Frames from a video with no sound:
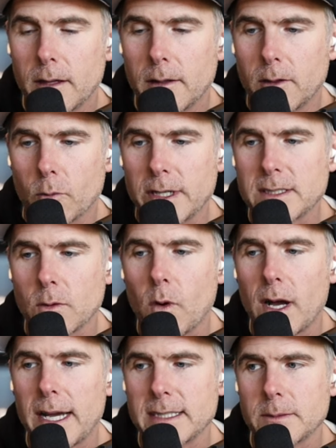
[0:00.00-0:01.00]
the reason
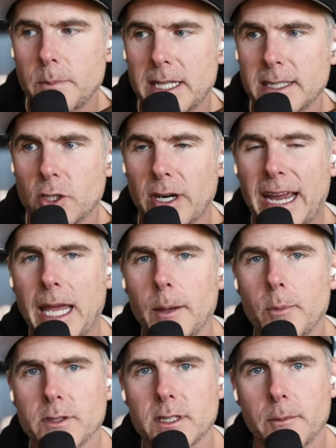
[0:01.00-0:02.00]
why is because you're
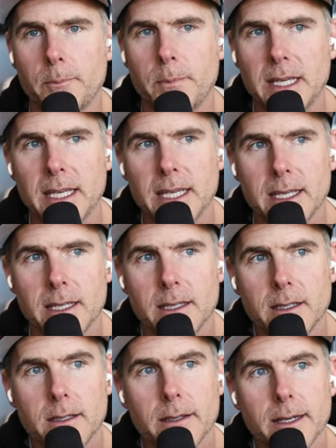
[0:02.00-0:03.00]
able to be
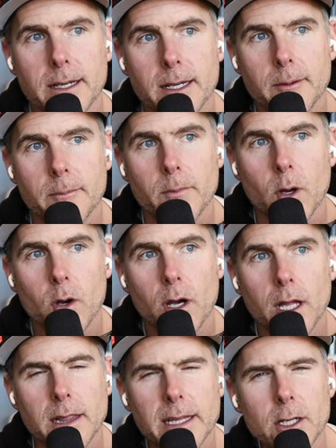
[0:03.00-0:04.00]
a
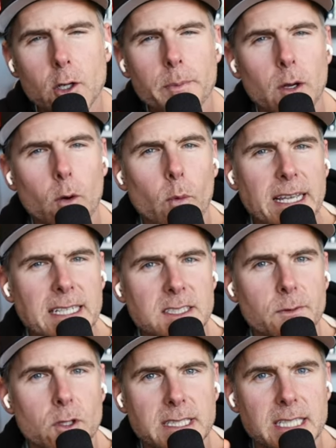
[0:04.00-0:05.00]
little bit
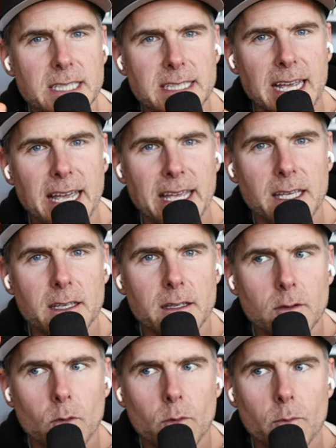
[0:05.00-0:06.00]
wasteful today
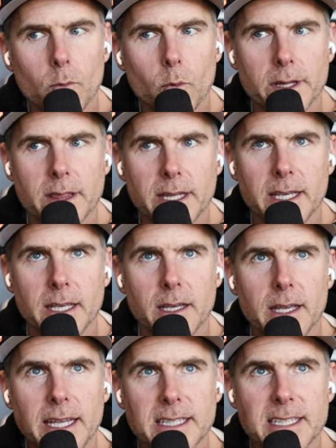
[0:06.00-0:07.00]
with the
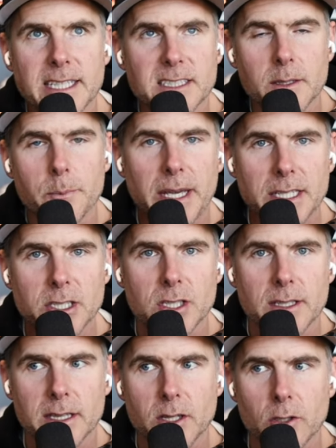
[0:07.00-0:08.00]

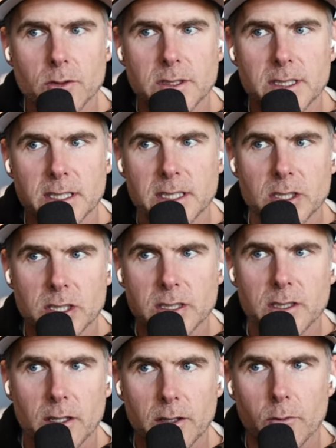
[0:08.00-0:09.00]
anticipation that those
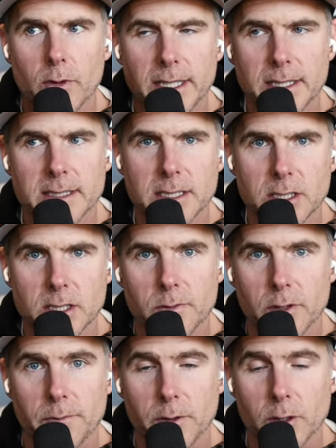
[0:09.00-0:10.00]
decisions are the right decisions
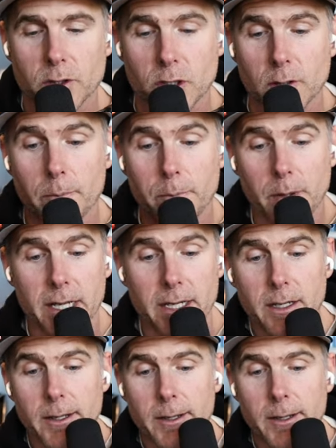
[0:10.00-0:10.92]
for the future. But